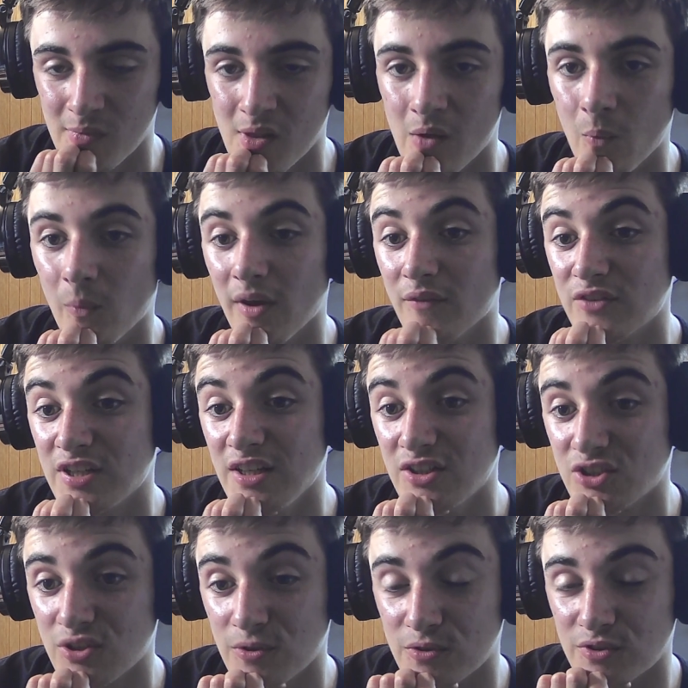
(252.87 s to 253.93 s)
We have T
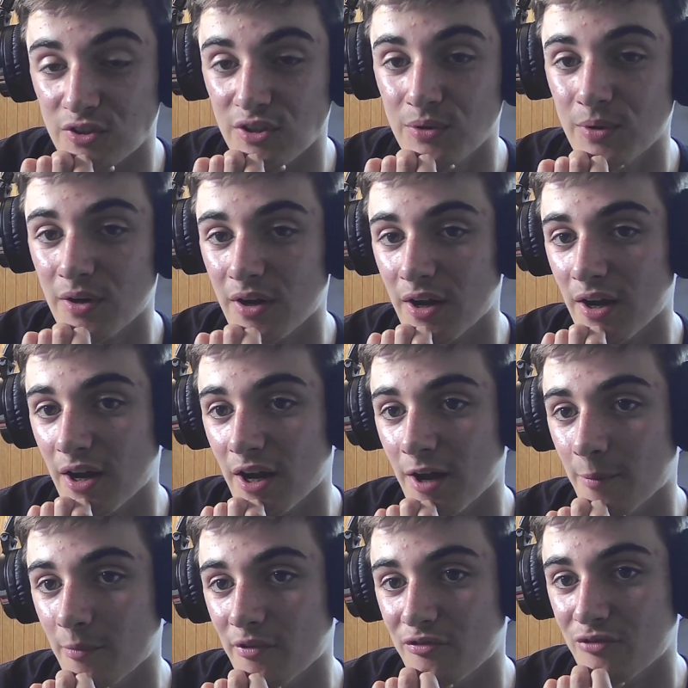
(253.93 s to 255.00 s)
choosing you,
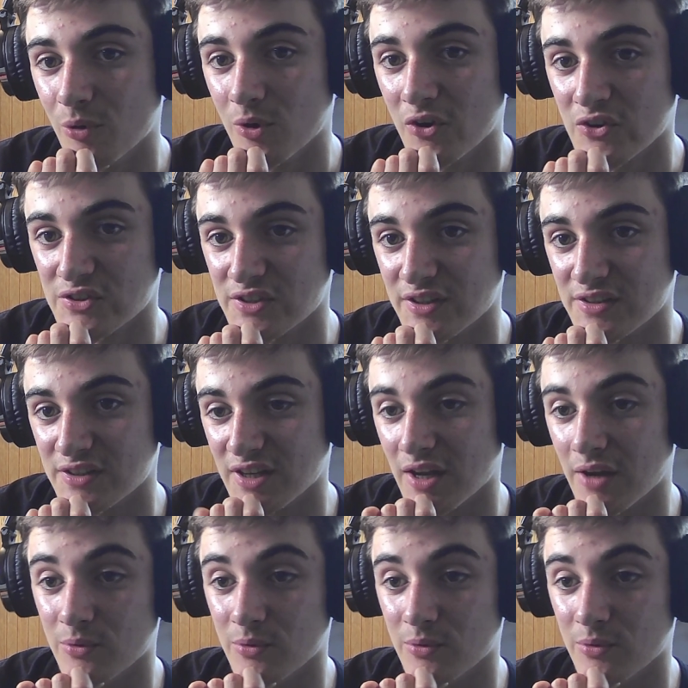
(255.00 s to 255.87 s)
4 cost 6k,